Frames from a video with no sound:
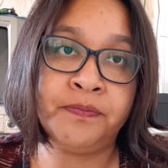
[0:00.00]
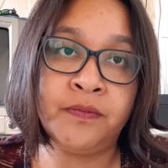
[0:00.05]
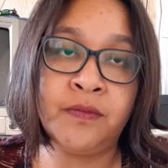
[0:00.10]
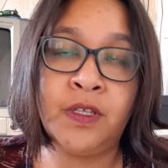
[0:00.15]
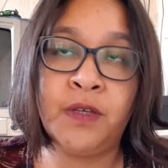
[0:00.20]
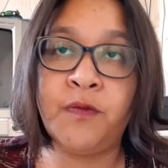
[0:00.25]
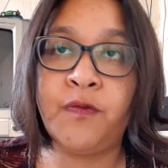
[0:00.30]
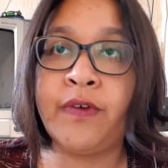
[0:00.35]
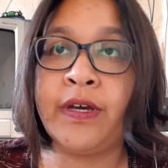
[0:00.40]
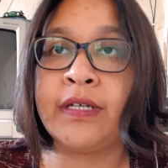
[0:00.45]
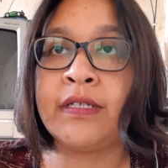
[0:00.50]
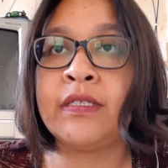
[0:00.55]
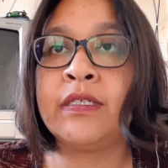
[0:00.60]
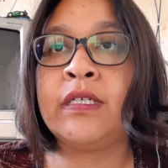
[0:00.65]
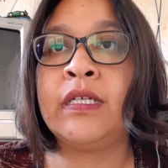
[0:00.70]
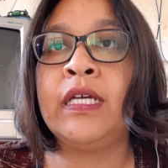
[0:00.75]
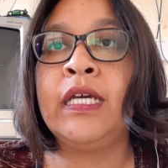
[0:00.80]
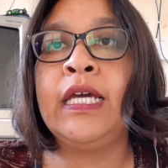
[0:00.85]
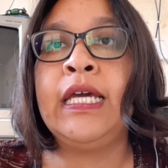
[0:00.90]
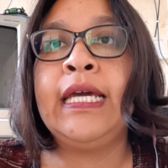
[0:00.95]
in fact.
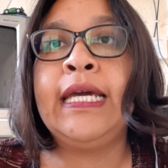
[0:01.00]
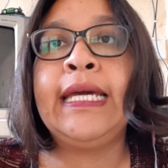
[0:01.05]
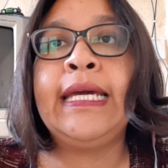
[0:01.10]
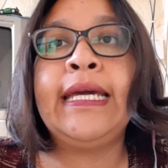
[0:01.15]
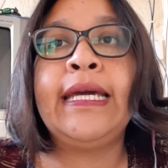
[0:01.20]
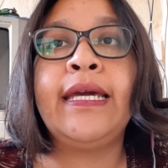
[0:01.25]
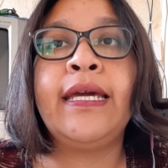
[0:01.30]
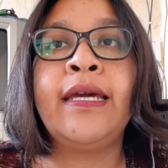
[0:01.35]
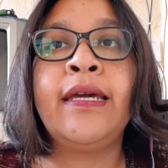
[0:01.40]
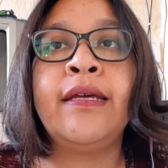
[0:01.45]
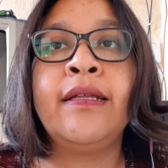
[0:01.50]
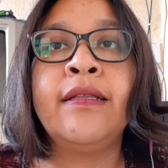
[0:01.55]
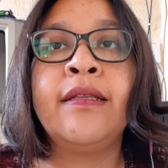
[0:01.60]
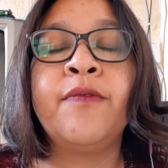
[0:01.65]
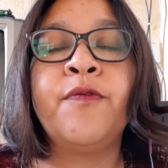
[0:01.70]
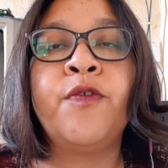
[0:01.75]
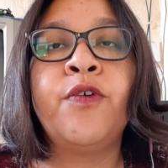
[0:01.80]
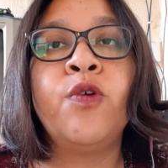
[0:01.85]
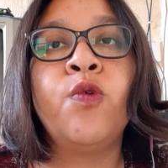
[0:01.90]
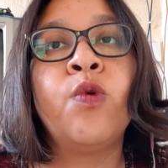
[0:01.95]
And
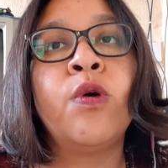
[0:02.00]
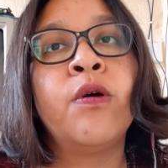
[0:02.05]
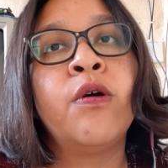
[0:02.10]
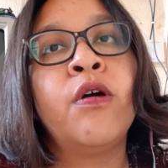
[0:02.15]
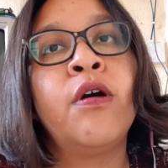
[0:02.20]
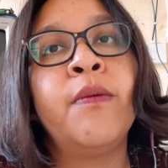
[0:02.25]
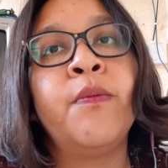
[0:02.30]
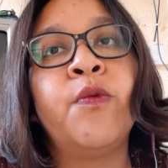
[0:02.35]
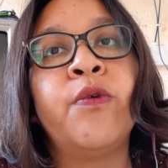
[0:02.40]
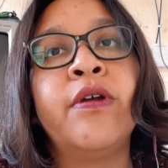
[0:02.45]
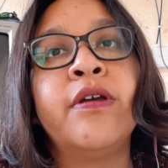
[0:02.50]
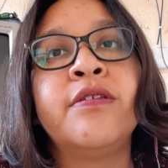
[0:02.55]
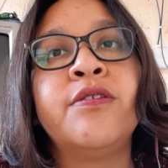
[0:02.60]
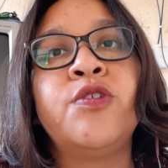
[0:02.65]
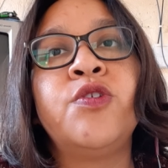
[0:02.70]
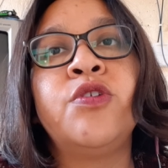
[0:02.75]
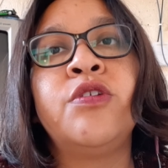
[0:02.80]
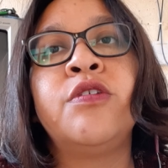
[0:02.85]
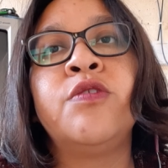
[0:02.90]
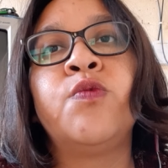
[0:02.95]
for one homework,
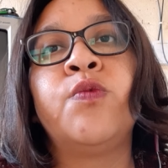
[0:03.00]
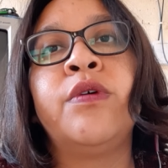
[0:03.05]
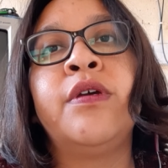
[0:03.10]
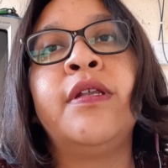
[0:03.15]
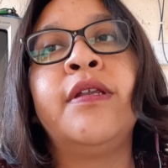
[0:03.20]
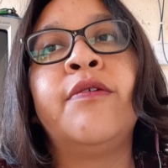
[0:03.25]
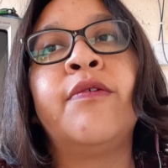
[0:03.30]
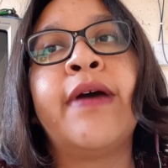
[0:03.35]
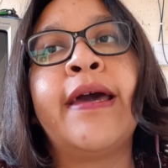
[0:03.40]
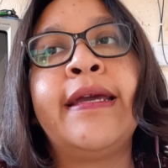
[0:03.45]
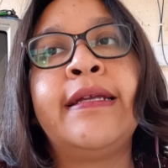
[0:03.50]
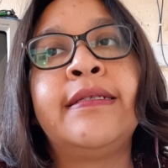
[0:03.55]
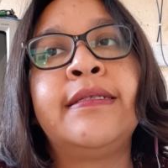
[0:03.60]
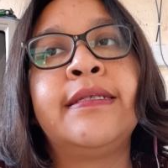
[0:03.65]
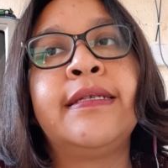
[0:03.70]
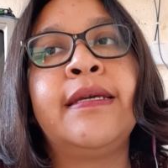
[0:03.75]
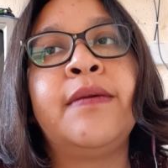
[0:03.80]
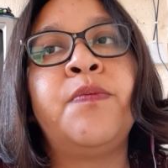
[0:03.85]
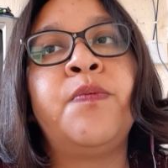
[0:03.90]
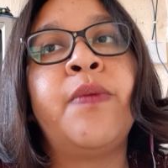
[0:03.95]
students will write
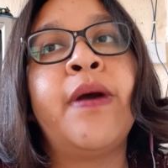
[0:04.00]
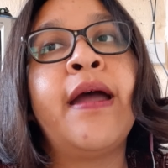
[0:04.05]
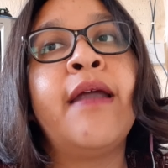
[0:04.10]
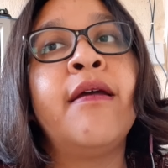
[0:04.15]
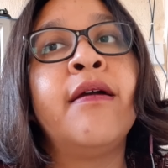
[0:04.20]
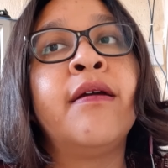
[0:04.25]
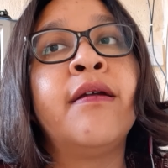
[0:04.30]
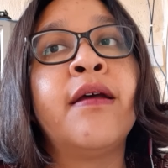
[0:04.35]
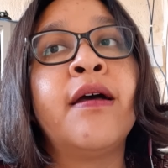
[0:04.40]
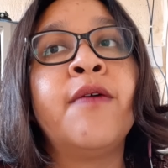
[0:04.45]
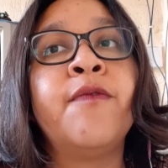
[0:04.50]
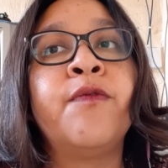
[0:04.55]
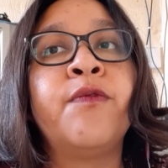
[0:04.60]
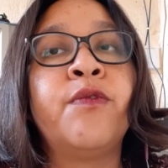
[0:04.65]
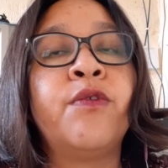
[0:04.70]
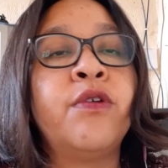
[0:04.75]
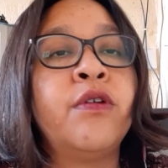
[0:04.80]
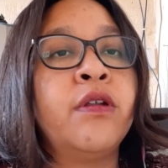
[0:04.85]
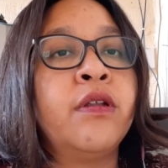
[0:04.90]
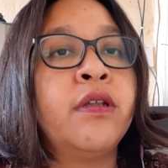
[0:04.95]
a paragraph
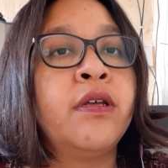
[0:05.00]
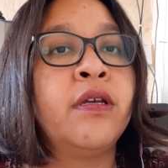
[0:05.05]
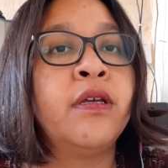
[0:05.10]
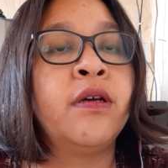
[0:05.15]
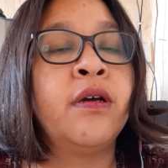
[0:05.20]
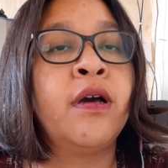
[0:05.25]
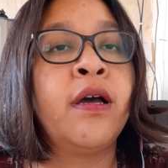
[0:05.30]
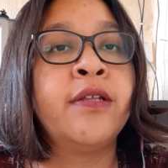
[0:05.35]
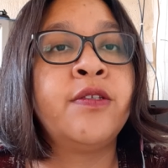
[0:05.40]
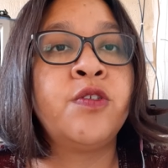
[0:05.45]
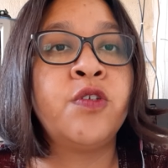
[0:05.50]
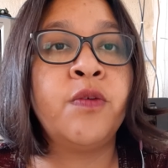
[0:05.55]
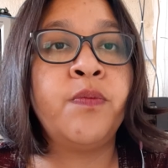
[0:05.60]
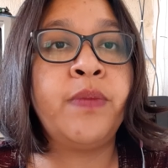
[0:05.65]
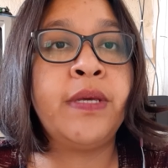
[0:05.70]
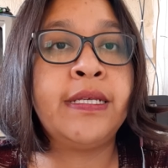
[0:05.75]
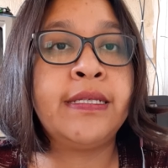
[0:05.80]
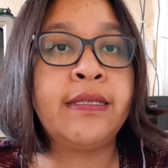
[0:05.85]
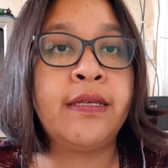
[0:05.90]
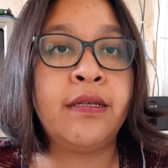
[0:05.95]
for a
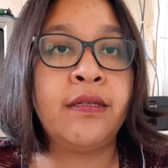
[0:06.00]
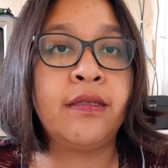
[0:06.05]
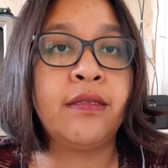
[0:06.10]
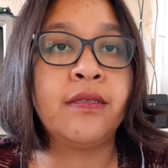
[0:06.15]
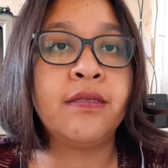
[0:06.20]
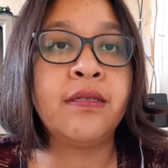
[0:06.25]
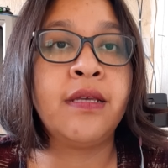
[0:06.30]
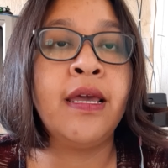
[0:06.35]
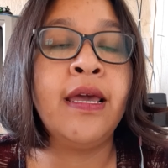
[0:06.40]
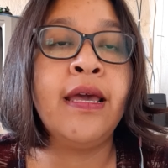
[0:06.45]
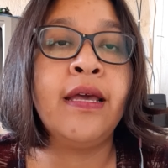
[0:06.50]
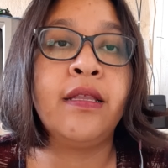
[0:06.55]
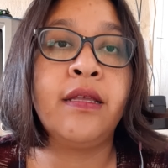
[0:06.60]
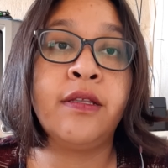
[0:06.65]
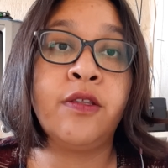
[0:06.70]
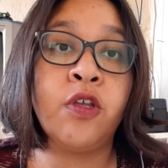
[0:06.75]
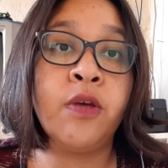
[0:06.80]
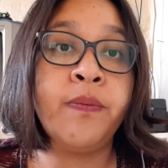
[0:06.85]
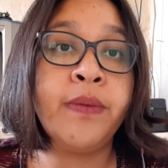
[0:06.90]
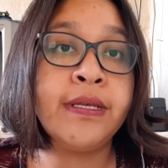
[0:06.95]
topic sentence. The
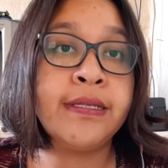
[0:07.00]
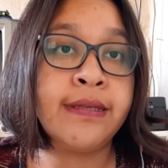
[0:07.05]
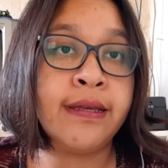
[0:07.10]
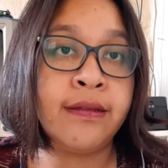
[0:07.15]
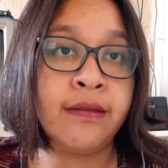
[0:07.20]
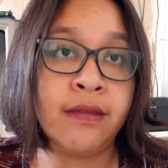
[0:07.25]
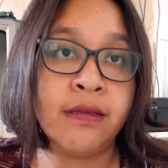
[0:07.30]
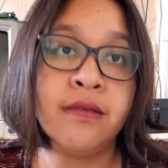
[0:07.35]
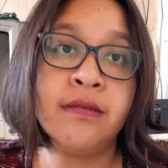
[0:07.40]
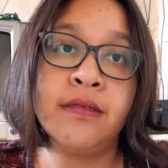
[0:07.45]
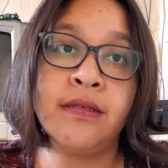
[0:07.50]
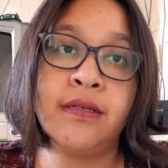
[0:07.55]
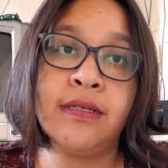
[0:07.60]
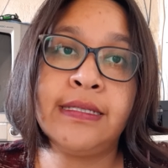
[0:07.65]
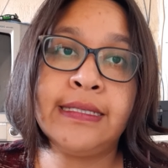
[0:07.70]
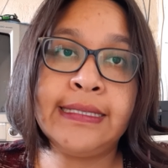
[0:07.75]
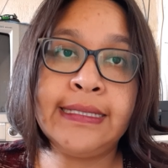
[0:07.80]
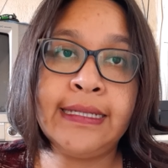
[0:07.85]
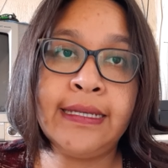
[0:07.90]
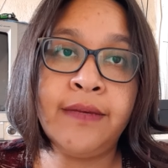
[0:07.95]
topic sentence
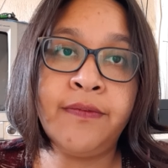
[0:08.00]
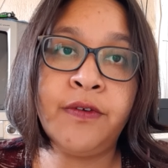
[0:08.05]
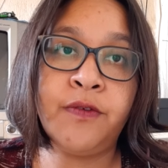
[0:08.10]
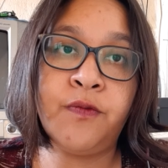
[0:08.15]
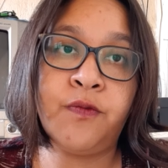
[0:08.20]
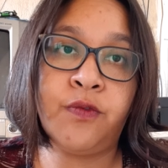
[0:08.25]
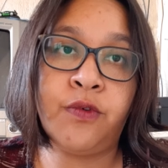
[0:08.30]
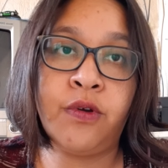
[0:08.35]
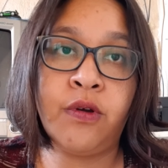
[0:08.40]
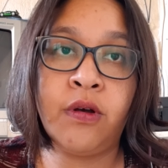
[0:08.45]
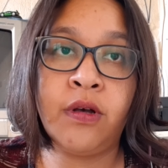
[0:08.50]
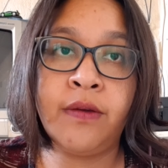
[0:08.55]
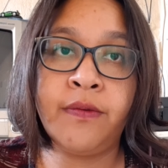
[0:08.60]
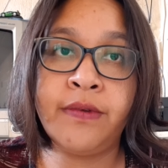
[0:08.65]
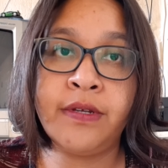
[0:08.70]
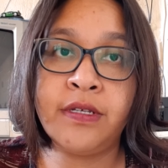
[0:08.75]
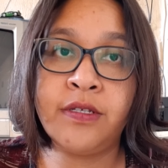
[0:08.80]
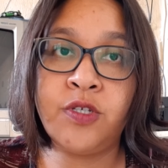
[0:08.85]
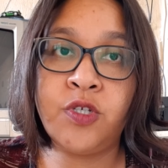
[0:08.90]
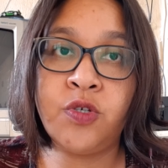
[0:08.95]
is given for
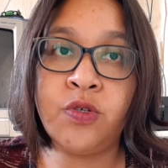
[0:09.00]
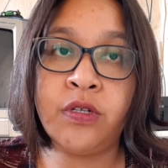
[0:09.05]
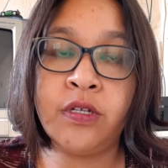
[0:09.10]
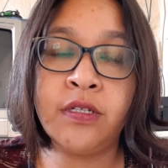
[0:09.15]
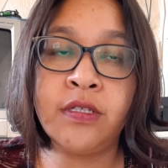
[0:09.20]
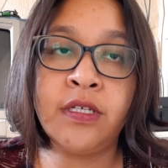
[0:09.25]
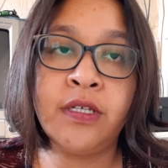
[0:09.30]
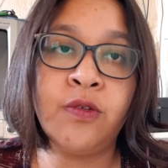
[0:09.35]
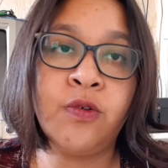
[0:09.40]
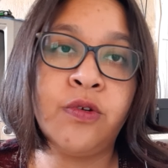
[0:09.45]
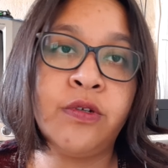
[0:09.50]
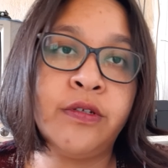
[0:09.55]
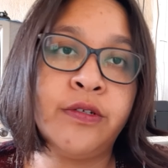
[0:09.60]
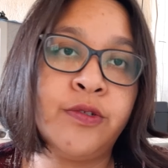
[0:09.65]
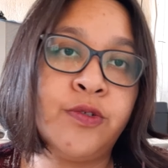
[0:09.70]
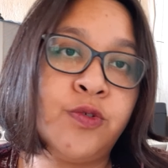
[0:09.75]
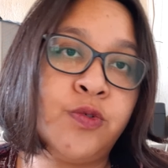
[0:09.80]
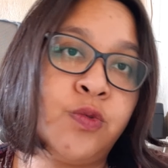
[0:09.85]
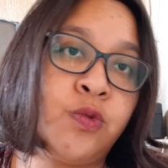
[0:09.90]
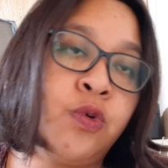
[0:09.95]
every student in order
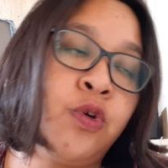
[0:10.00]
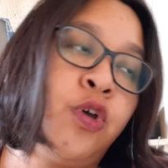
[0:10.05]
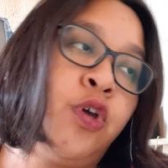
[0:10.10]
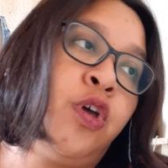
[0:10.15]
to